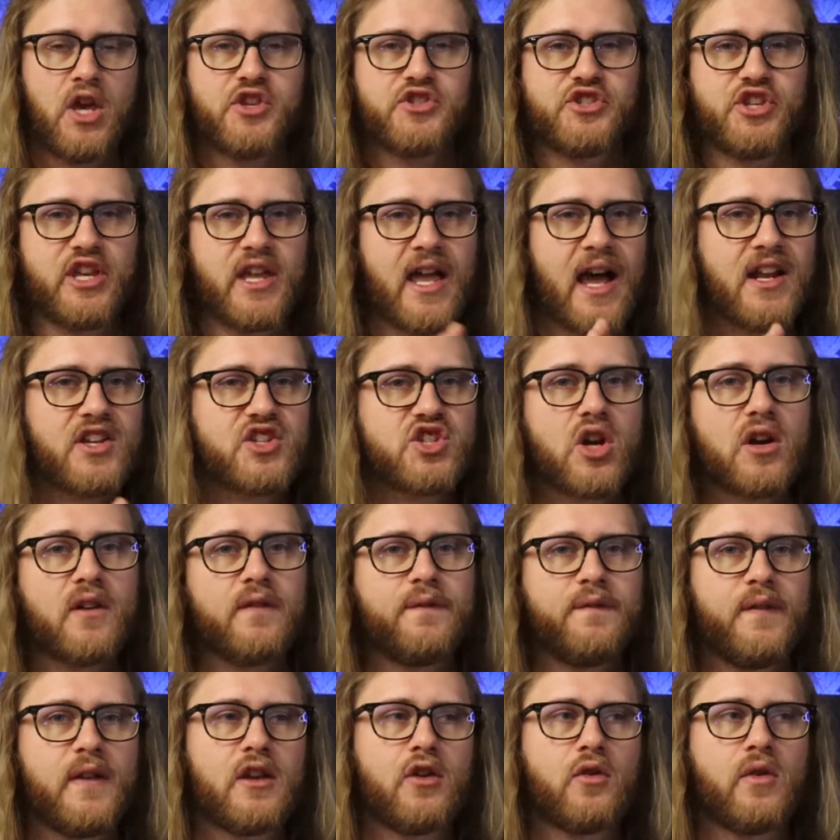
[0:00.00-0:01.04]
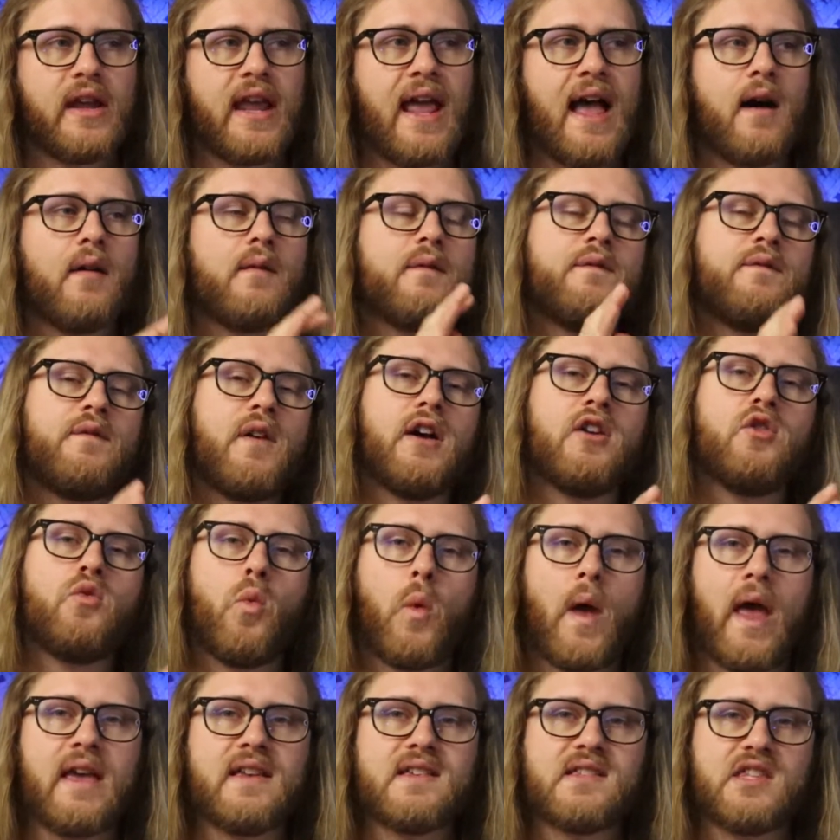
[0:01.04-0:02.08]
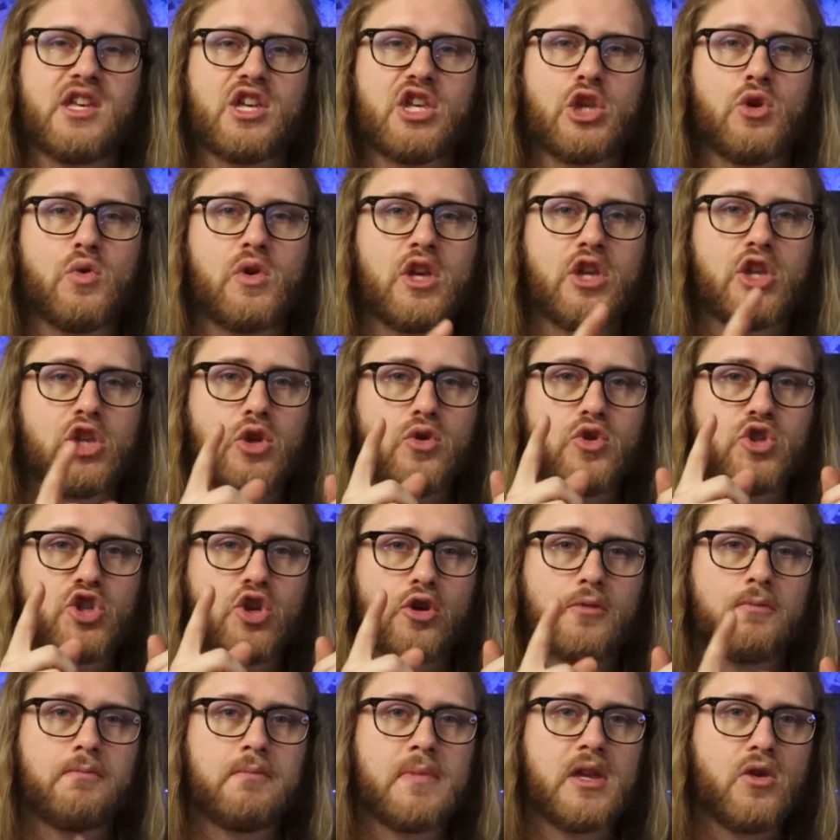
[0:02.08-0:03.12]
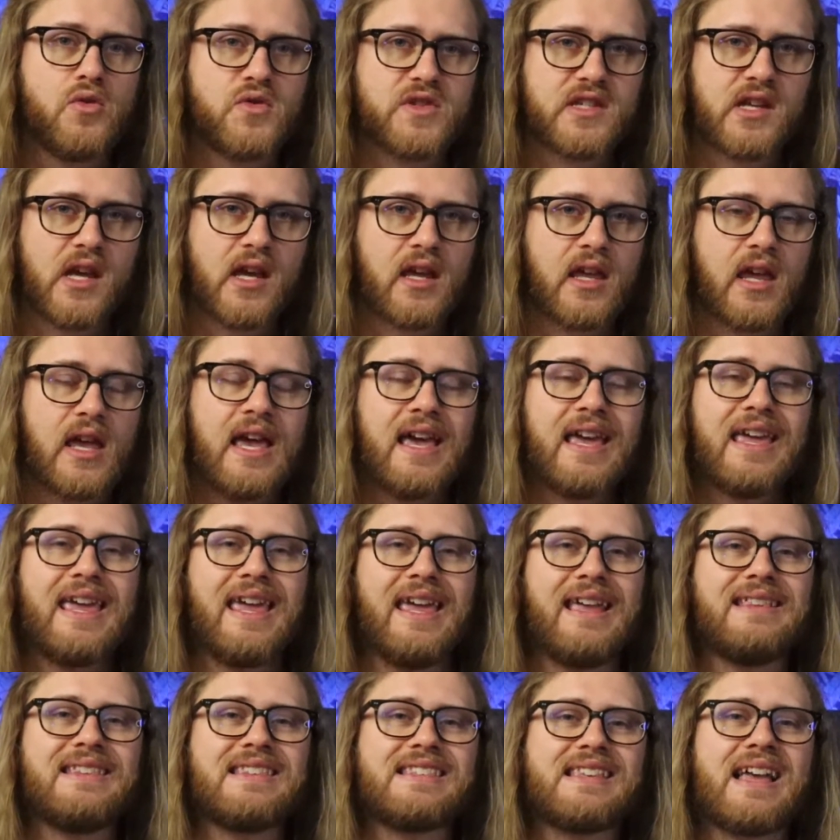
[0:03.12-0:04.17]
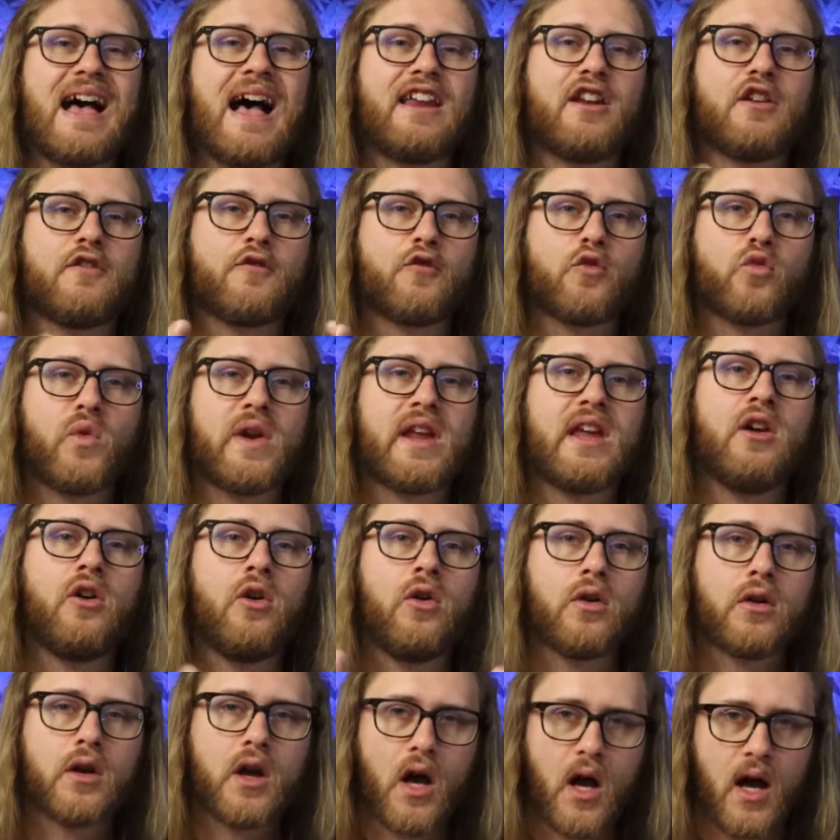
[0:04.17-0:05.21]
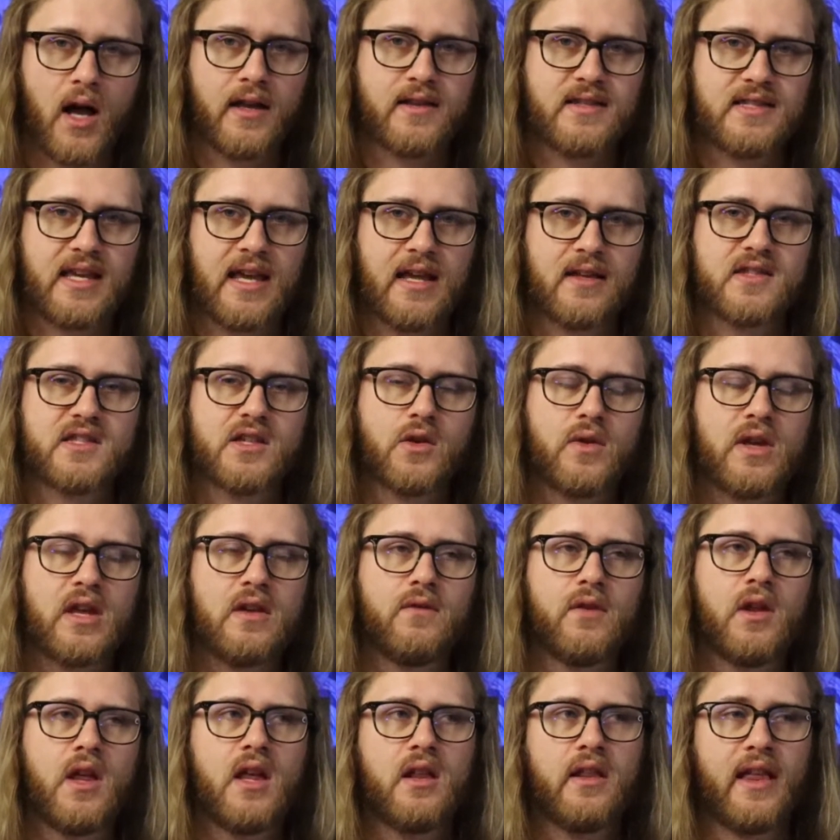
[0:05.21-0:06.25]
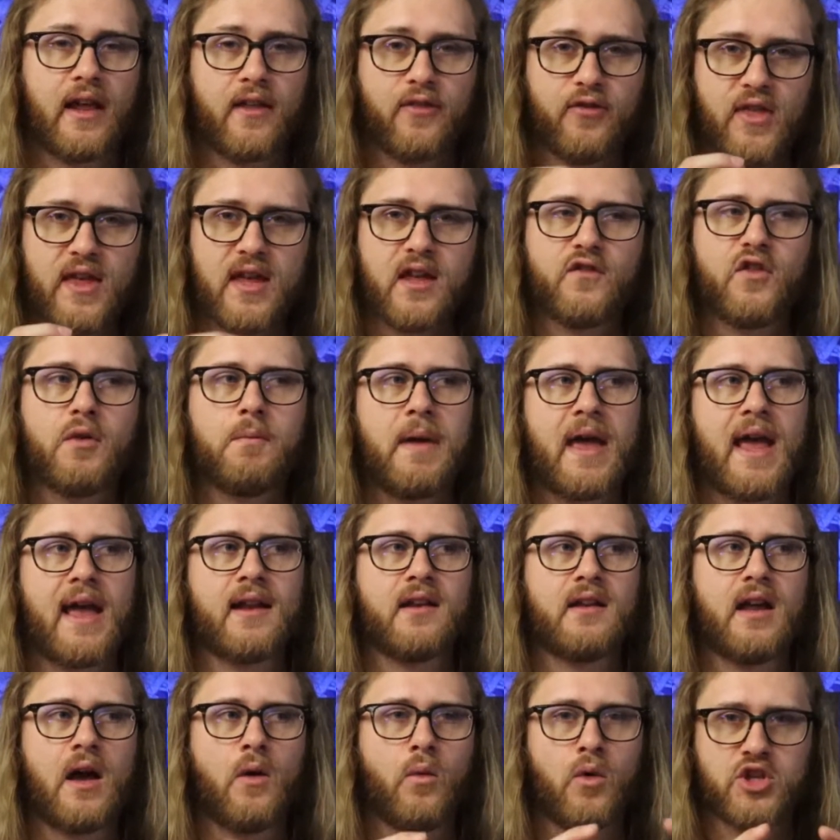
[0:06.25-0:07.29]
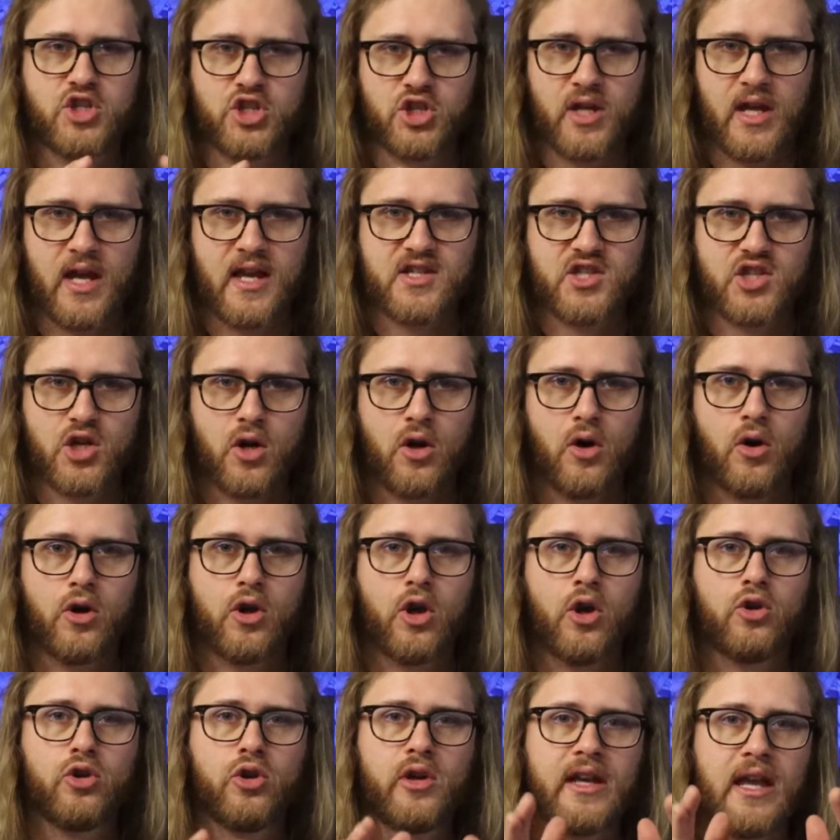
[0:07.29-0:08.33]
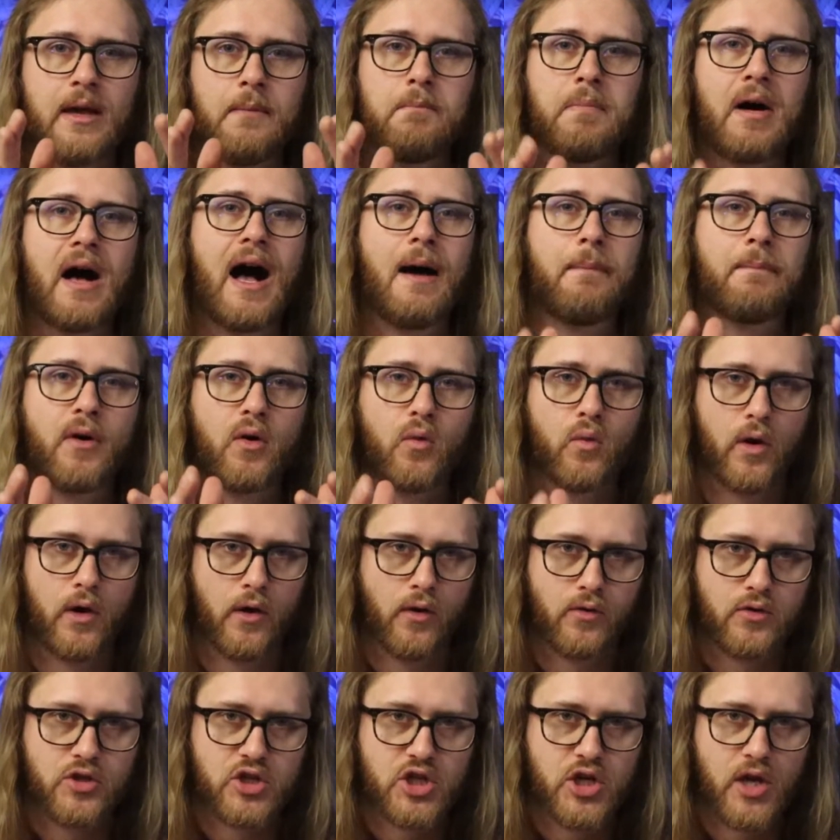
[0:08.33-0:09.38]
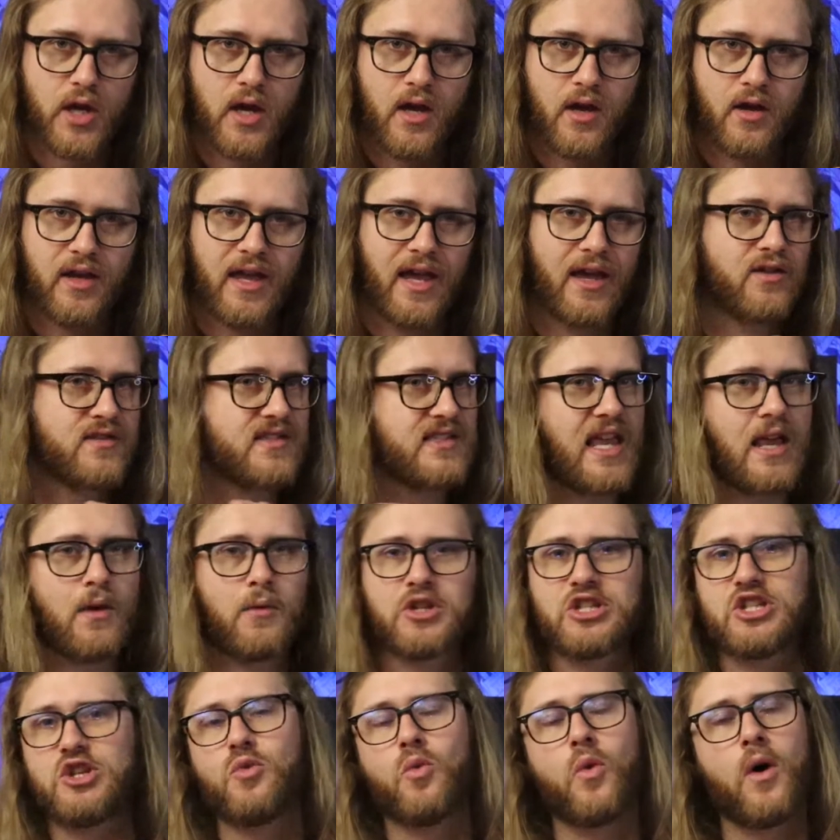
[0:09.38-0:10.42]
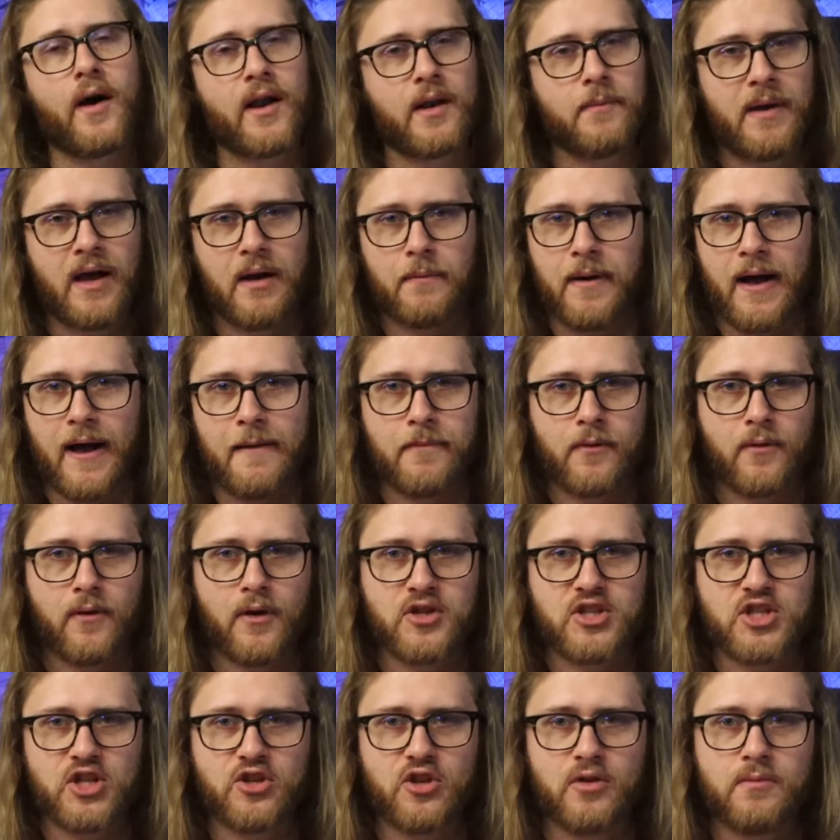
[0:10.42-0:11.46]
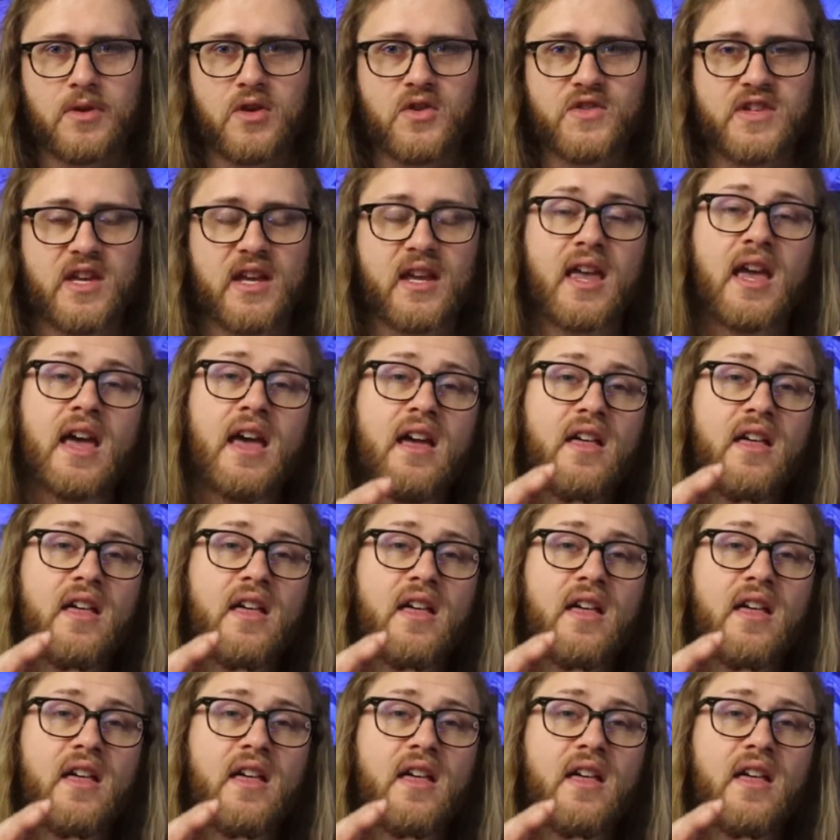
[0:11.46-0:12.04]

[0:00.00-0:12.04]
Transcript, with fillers: So you gotta start figuring out fun ways that you can use your music inside of Reel content. So even, like think of a band, I want you guys to all go look at Papa Roach. Okay, say what you want about Papa Roach and their music.